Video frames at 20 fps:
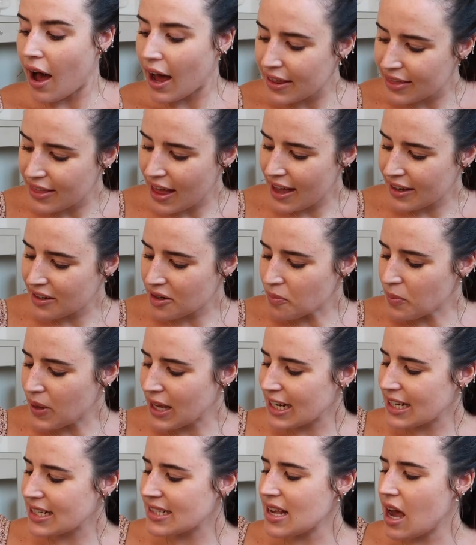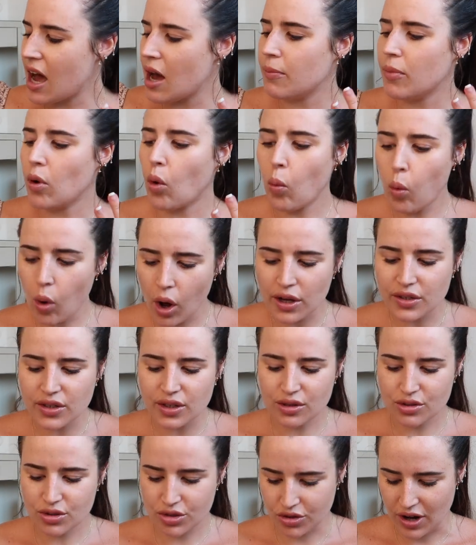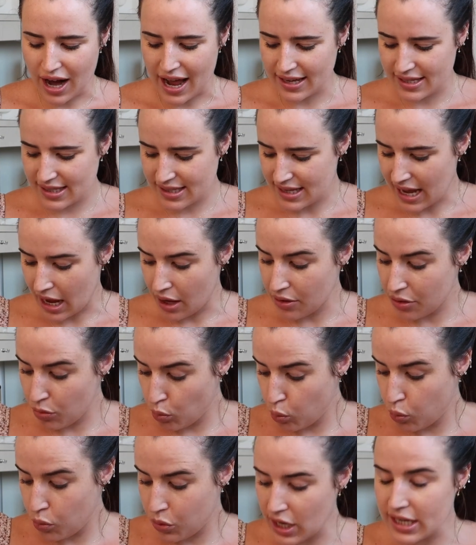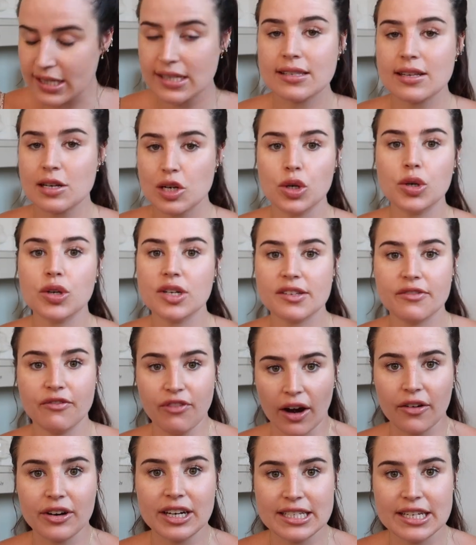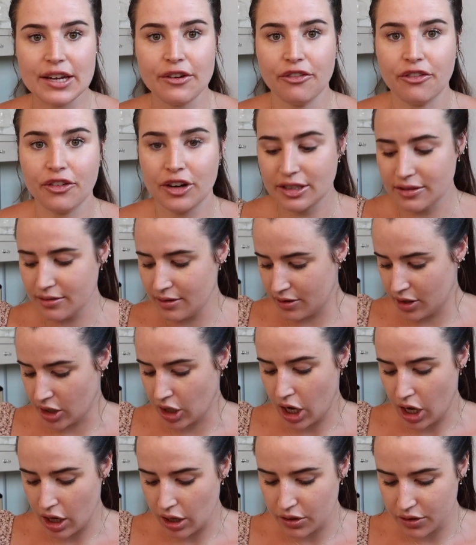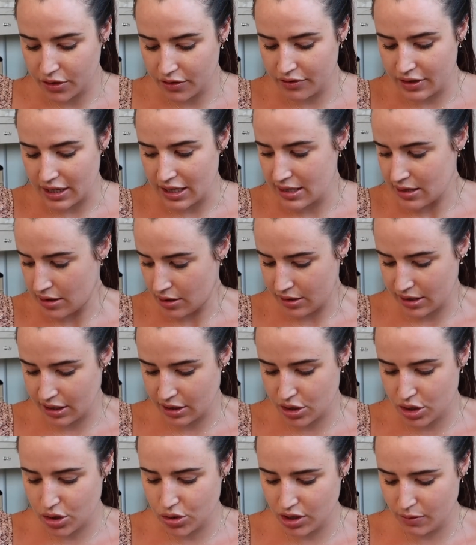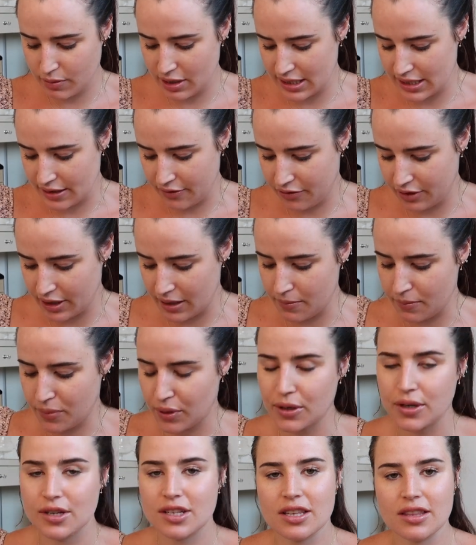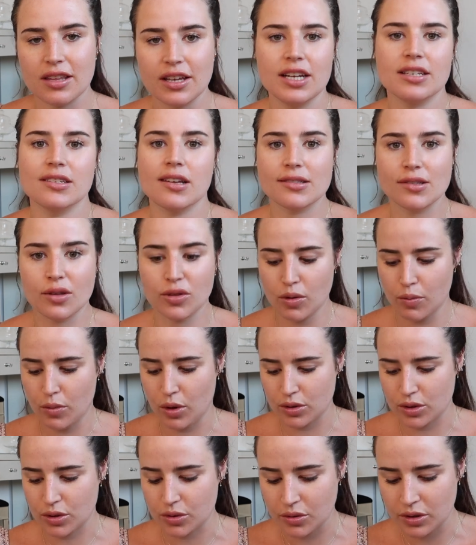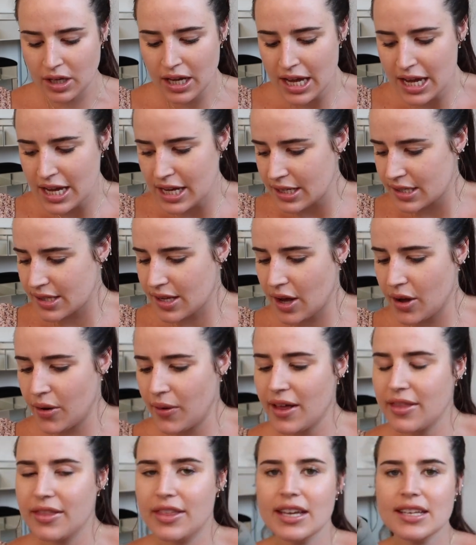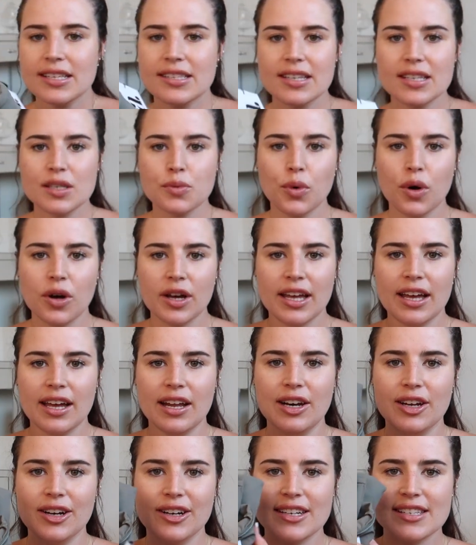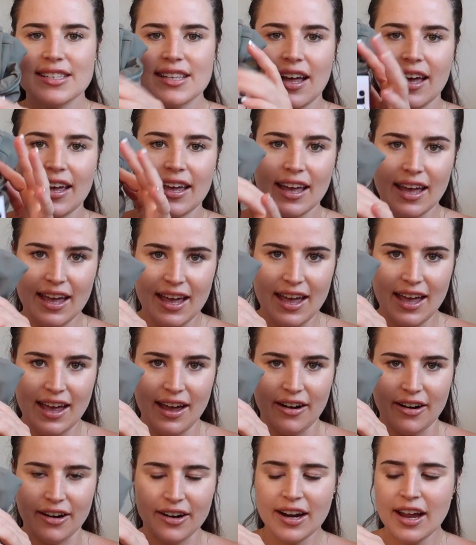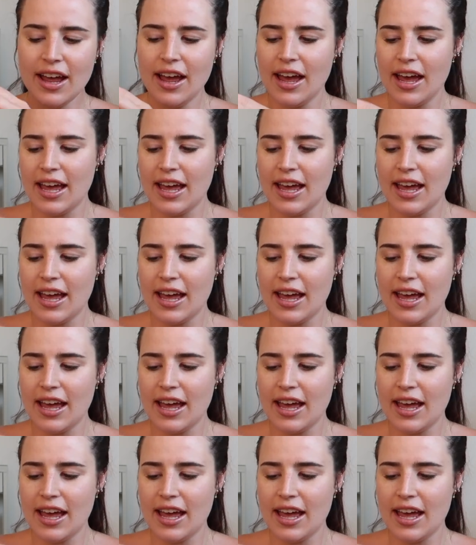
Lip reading: I then picked up one dress. Now, this looks very different. The color of this looks extremely different in person than it does on the model. So this is what it looks like here.